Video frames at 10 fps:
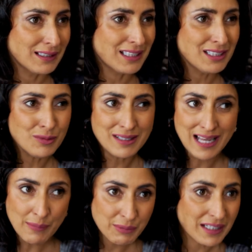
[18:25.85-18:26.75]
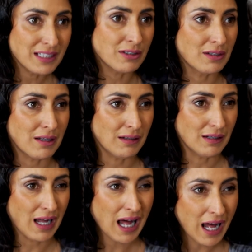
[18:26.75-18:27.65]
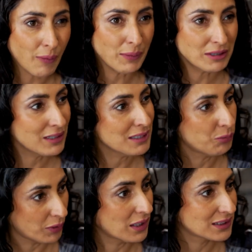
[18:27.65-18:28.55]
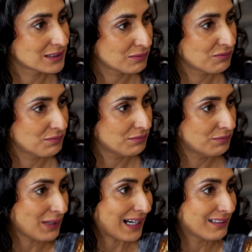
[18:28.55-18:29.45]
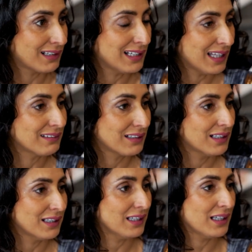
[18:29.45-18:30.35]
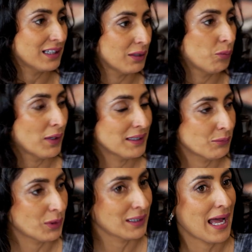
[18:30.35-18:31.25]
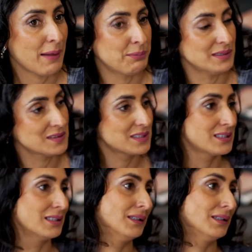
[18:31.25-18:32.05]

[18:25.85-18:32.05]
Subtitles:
can you elaborate on how it really works practically at the clinic? What happens?